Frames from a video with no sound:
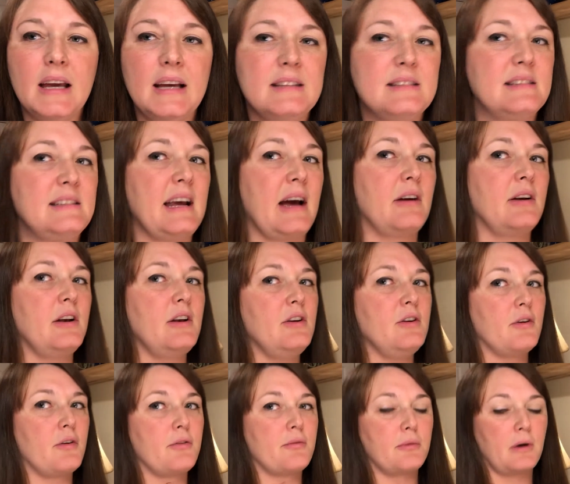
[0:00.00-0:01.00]
is down in
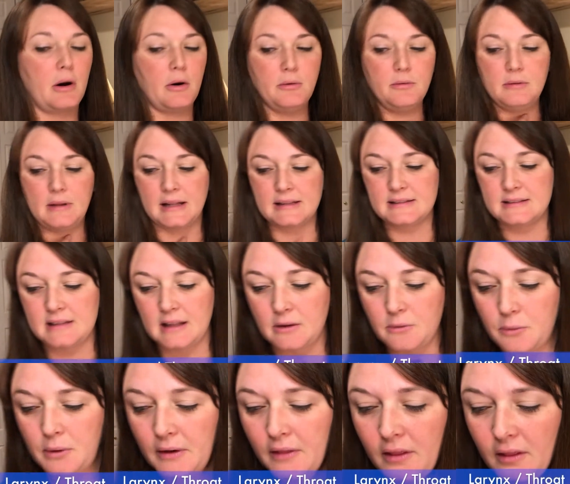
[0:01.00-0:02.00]
your throat. That's
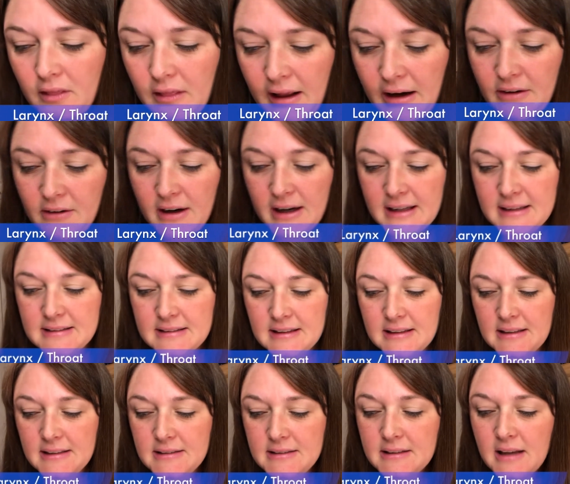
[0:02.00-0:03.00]
where the larynx
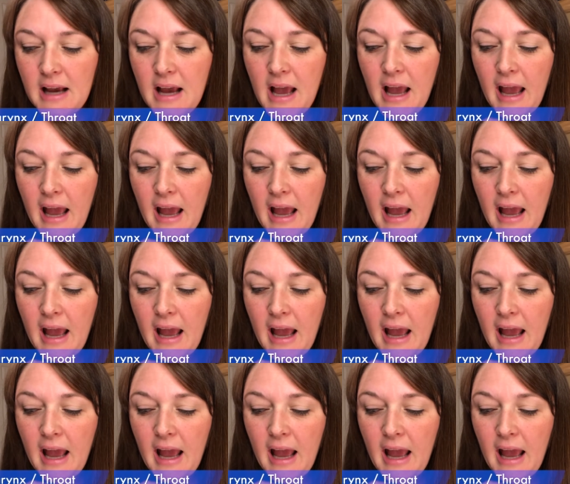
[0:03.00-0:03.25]
is.